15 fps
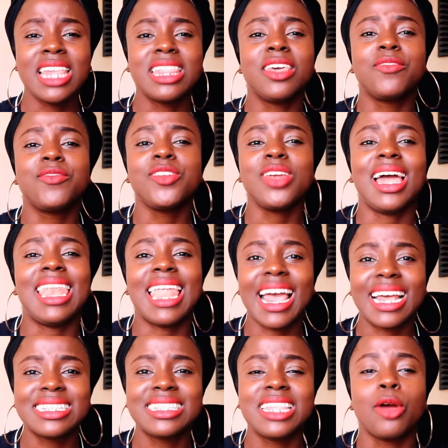They've
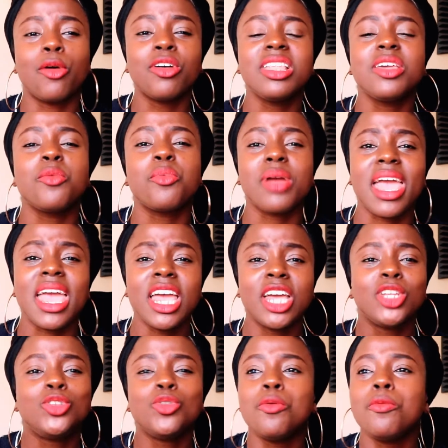realized the only way
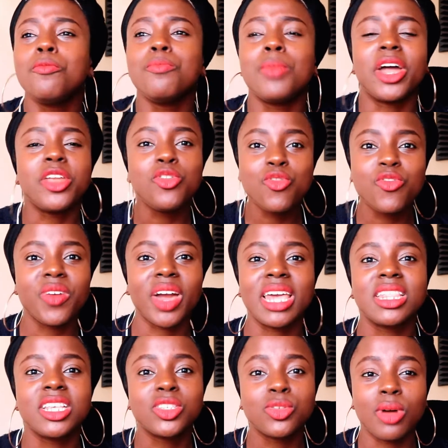to maneuver
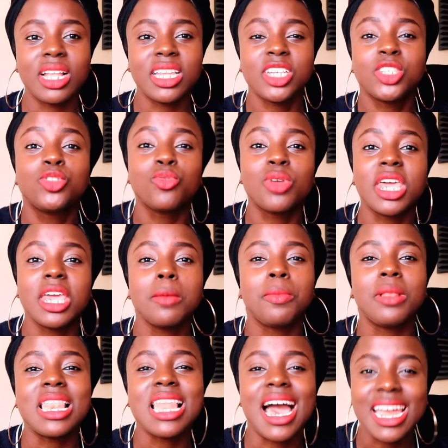in this world is to keep
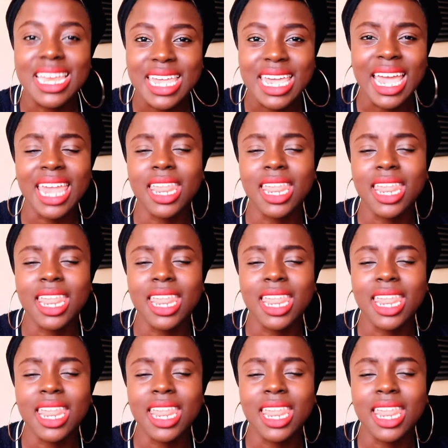learning.